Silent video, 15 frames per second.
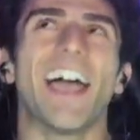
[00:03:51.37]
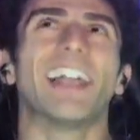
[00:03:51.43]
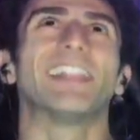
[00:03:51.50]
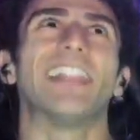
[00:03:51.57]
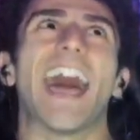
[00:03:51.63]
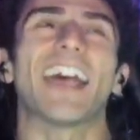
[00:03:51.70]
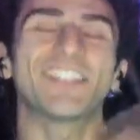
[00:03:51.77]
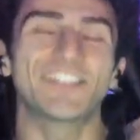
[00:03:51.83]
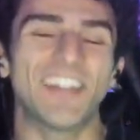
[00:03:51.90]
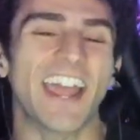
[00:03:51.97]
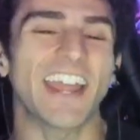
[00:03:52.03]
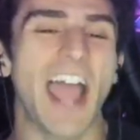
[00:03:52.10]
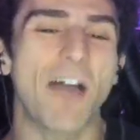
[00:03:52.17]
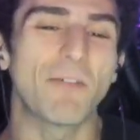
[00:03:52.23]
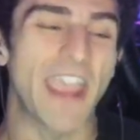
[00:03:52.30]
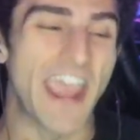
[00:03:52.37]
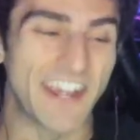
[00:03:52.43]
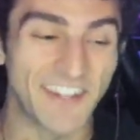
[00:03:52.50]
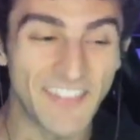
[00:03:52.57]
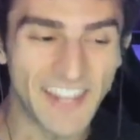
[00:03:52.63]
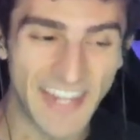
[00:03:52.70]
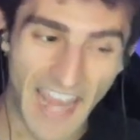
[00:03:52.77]
last night how we
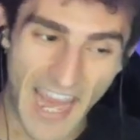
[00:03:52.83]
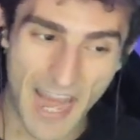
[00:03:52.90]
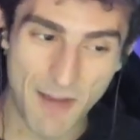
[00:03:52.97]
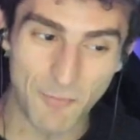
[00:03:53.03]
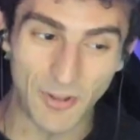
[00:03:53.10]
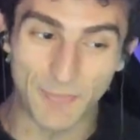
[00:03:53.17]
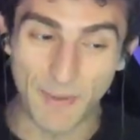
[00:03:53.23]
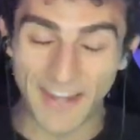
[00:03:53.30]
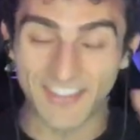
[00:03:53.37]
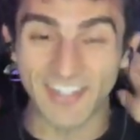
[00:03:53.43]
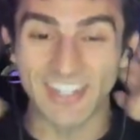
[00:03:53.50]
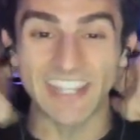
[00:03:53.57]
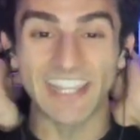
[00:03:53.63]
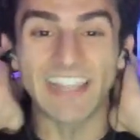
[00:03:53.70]
ended the game was basically